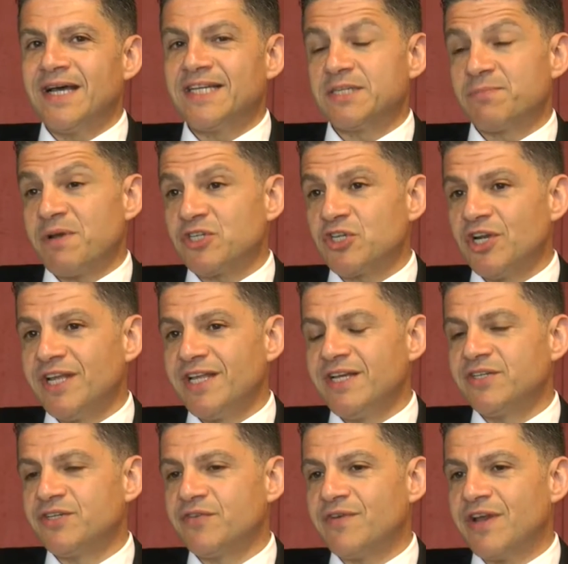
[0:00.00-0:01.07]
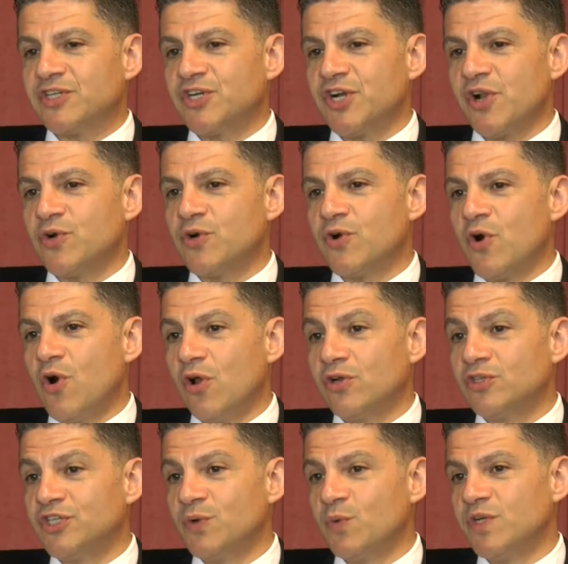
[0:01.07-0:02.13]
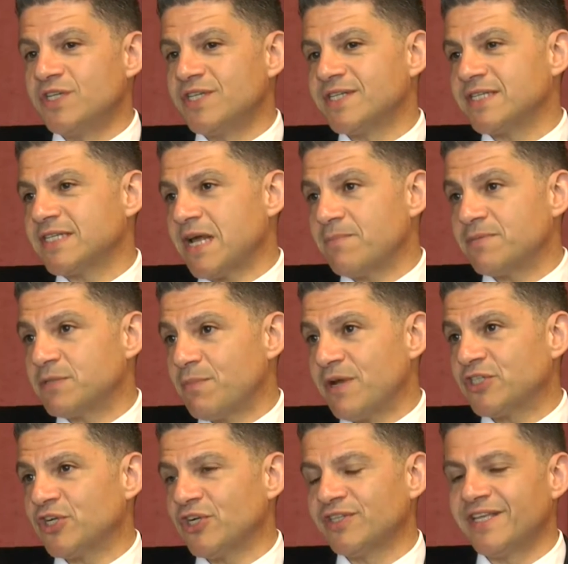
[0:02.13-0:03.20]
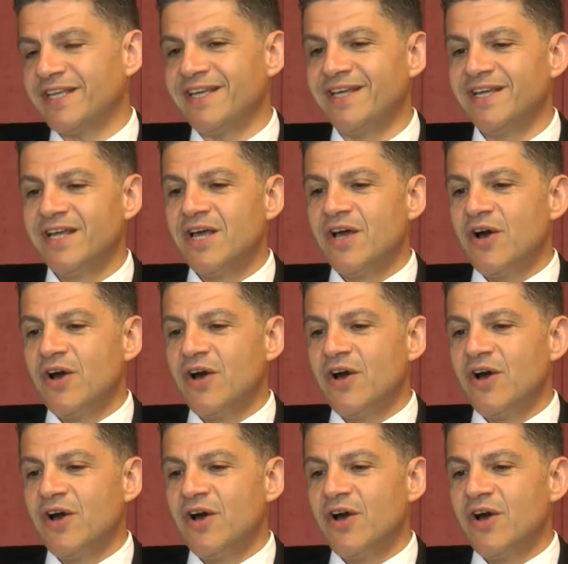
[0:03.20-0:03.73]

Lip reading: Especially in interventional oncology, which is a subspecialty